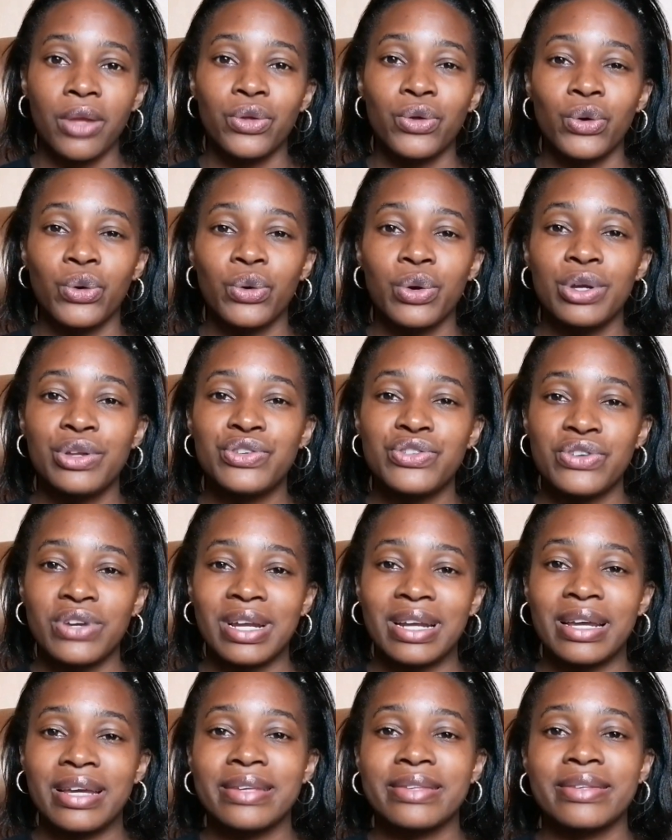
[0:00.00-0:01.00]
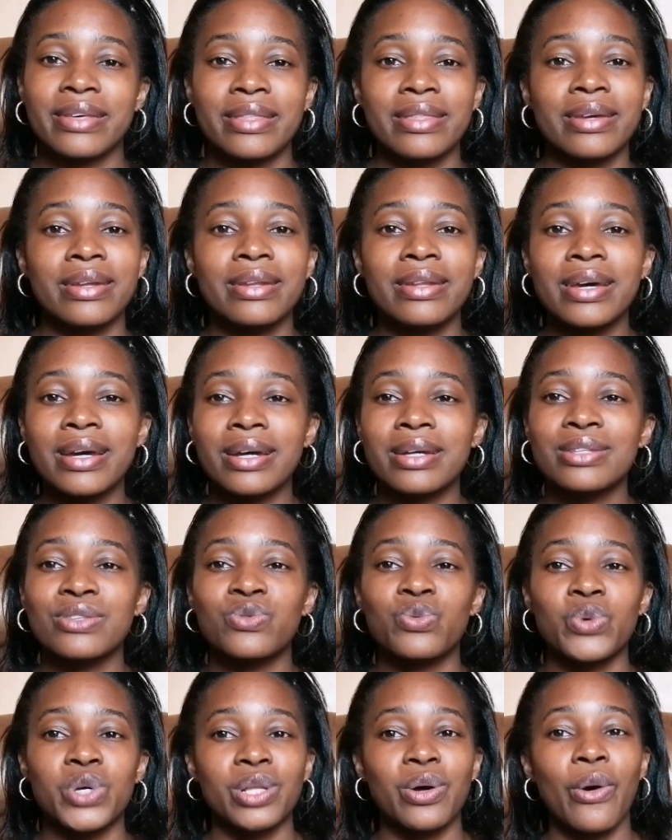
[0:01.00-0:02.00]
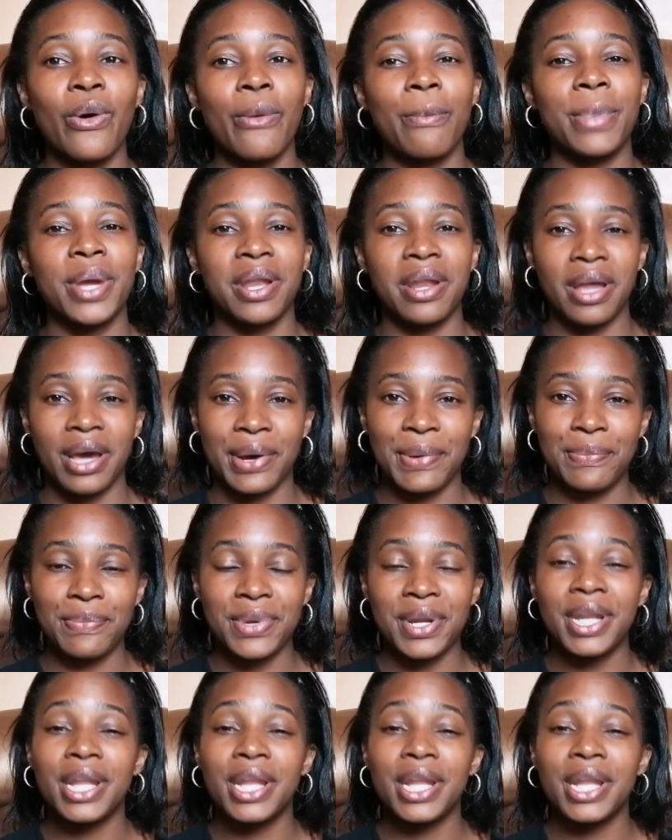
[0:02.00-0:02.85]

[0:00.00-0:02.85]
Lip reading: you're going to realize that the ducts will open up.